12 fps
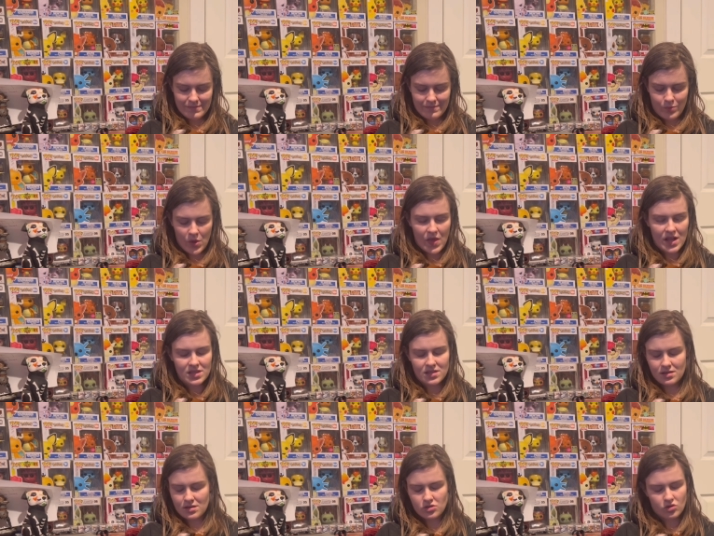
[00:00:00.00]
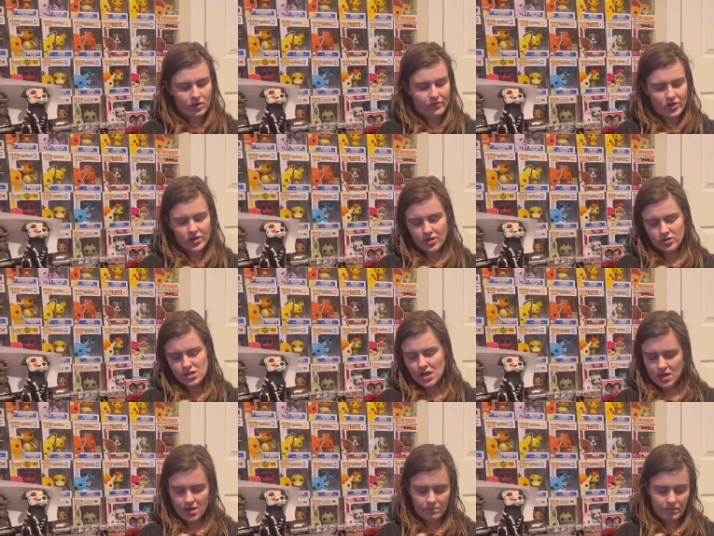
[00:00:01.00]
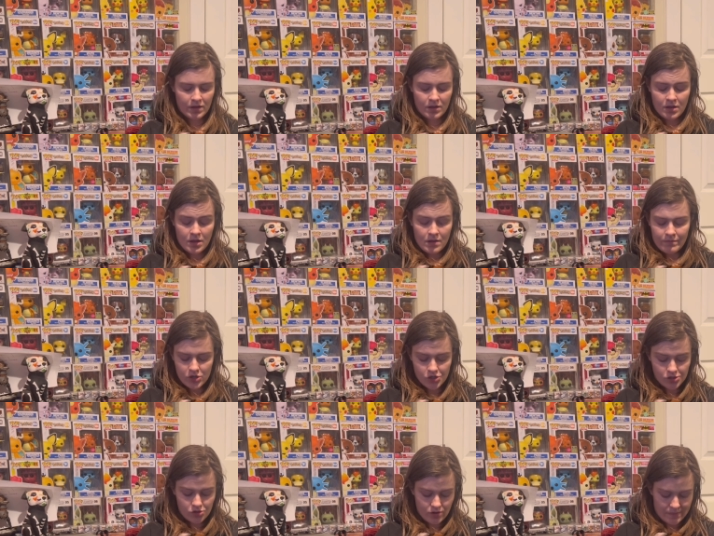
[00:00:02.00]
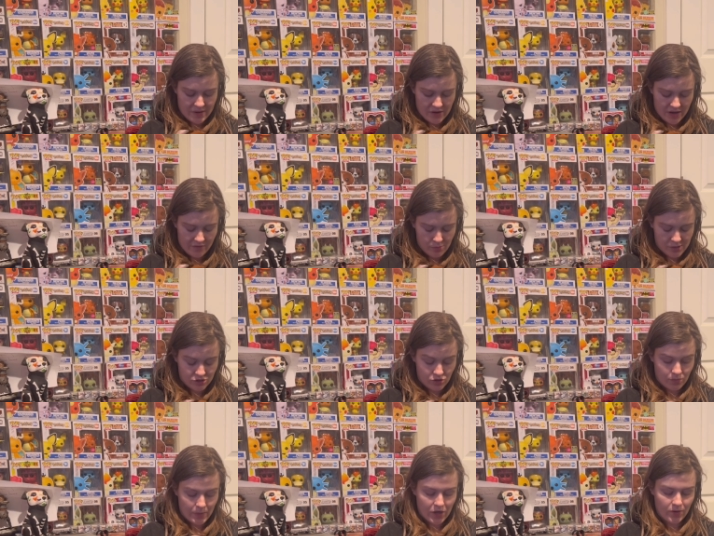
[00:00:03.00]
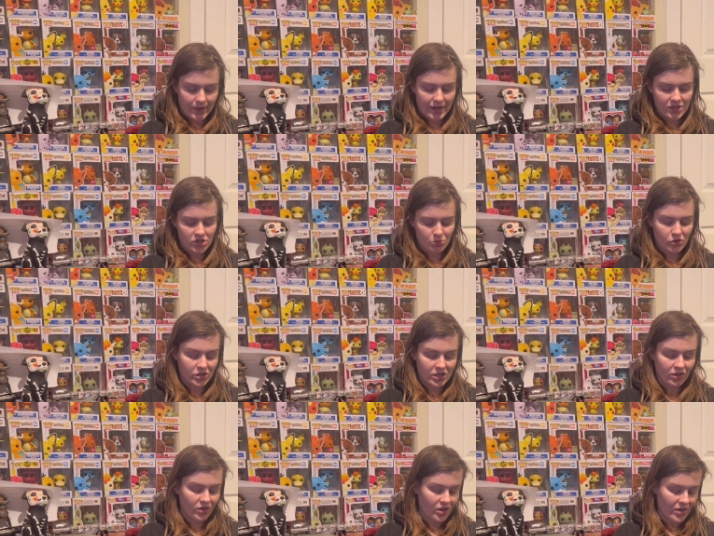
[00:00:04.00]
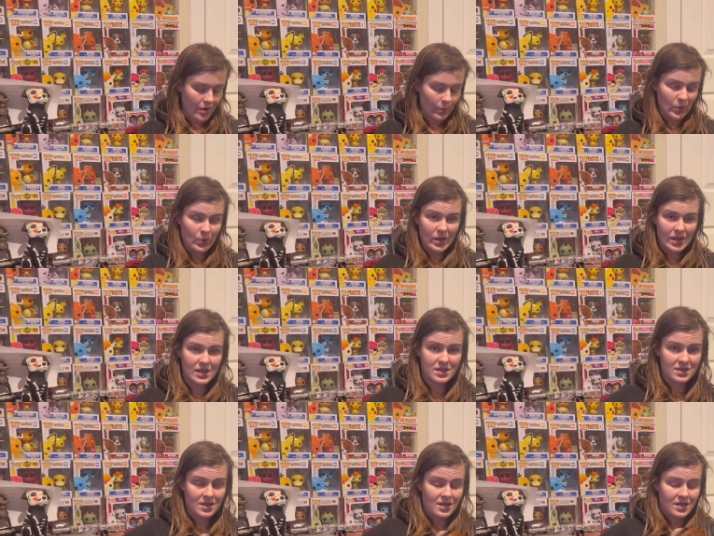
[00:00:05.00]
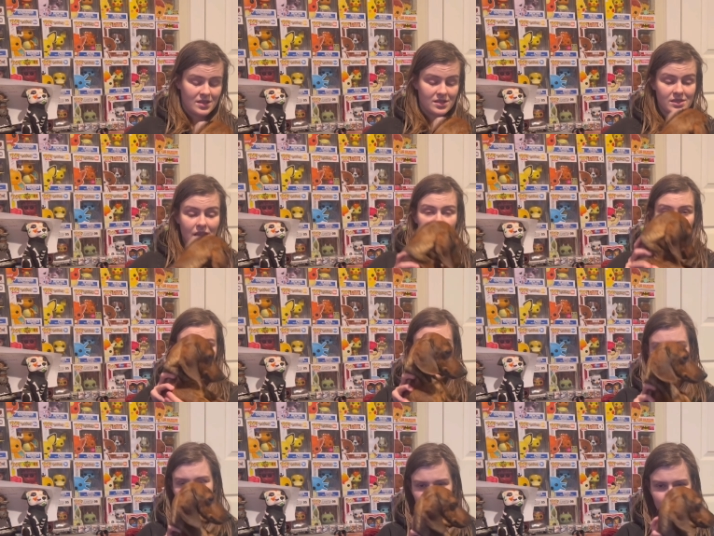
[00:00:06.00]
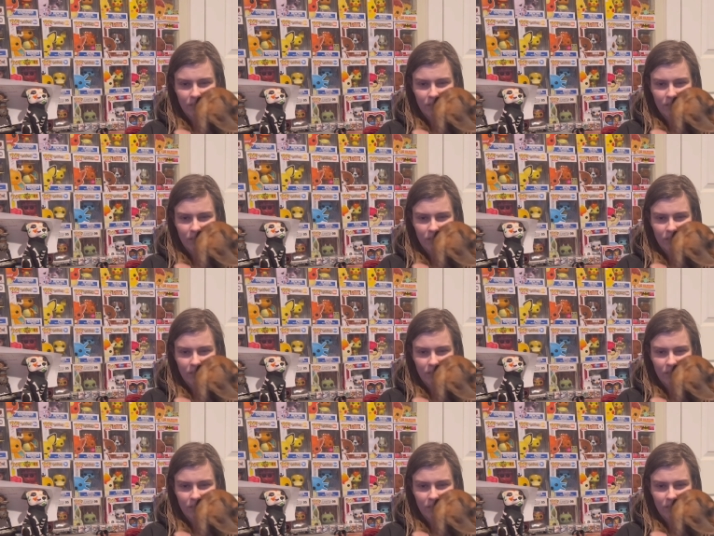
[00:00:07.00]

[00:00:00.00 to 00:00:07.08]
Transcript: but that's a story for another time. But she's doing better. Everybody's doing better. But I just want to tell y'all that Roo is stomach ulcer